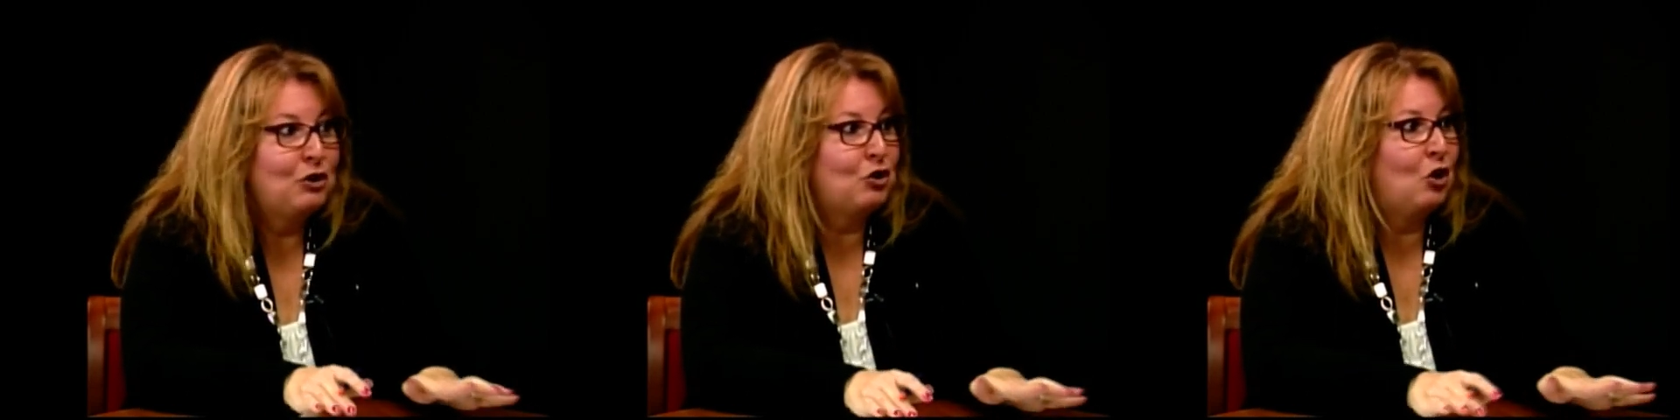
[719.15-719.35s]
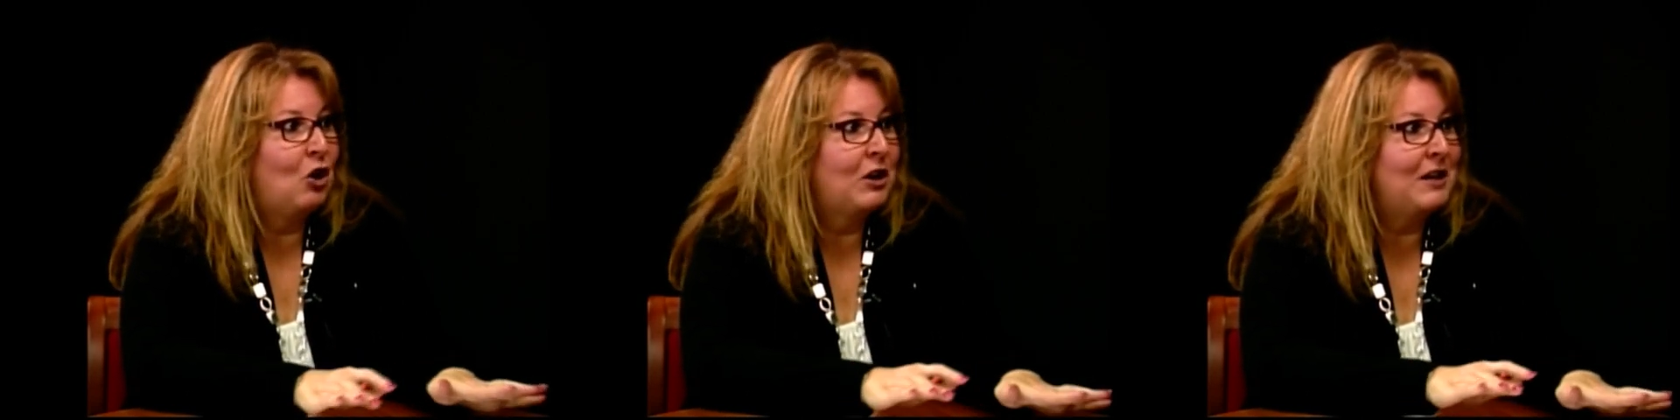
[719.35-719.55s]

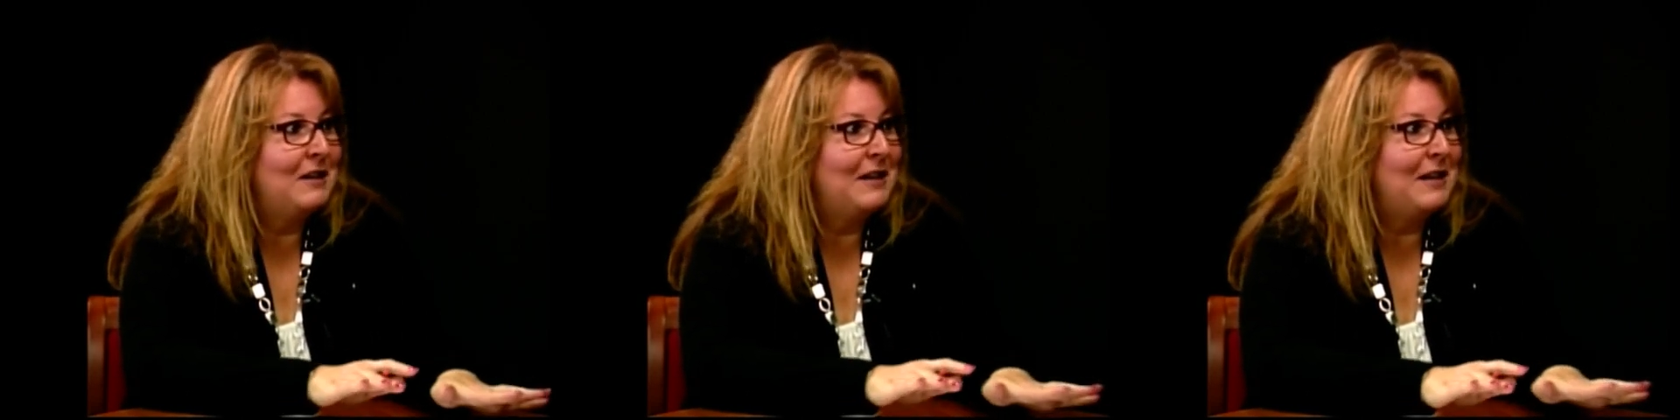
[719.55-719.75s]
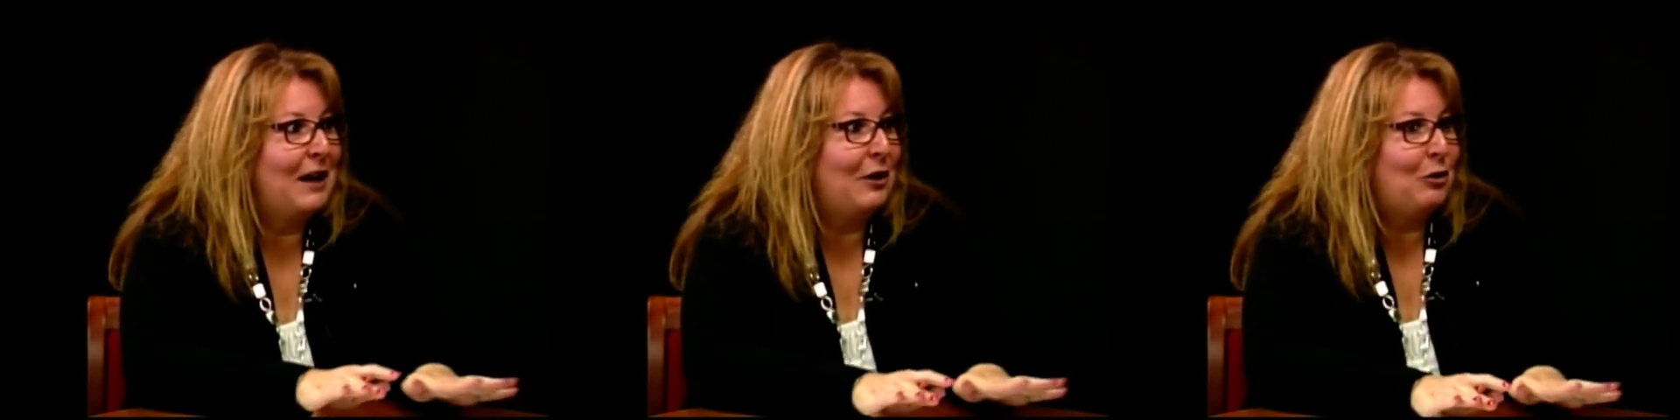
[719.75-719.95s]

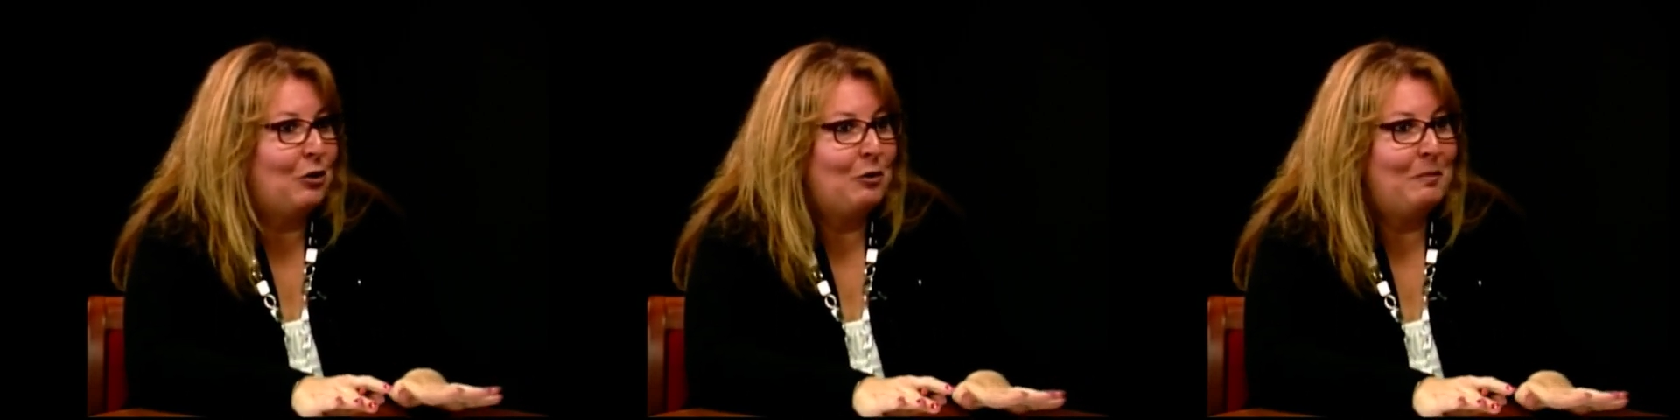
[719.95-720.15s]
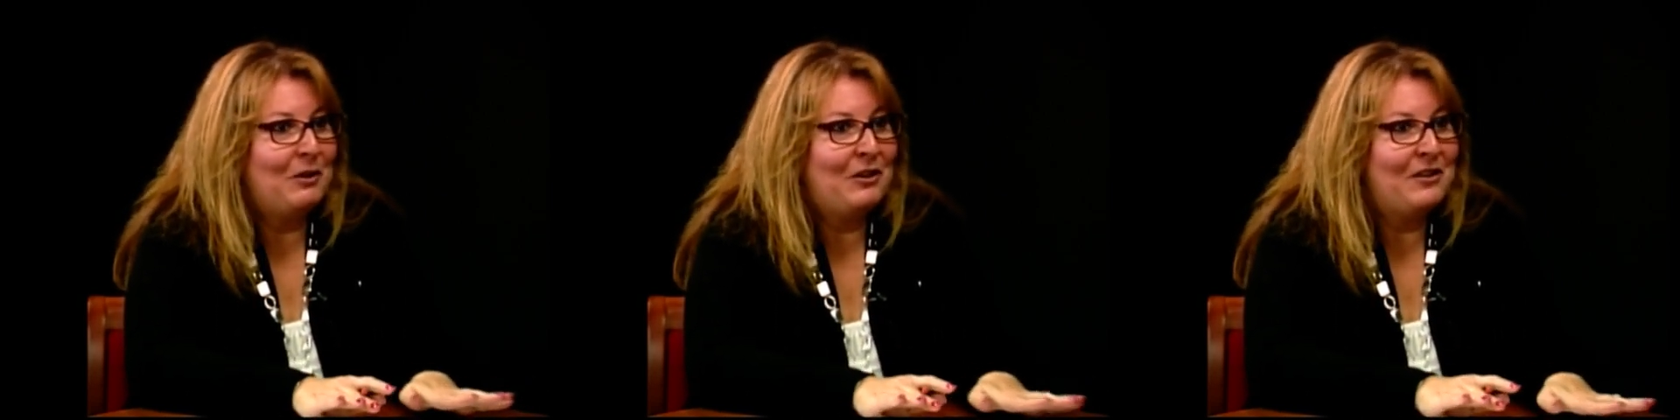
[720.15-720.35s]
talking
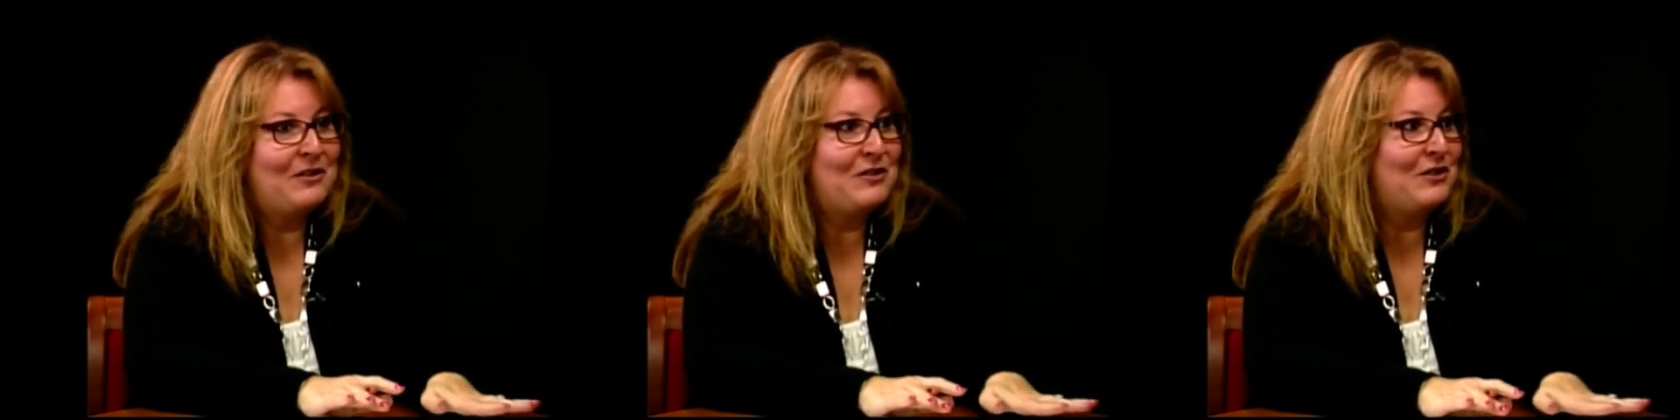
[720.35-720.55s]
together because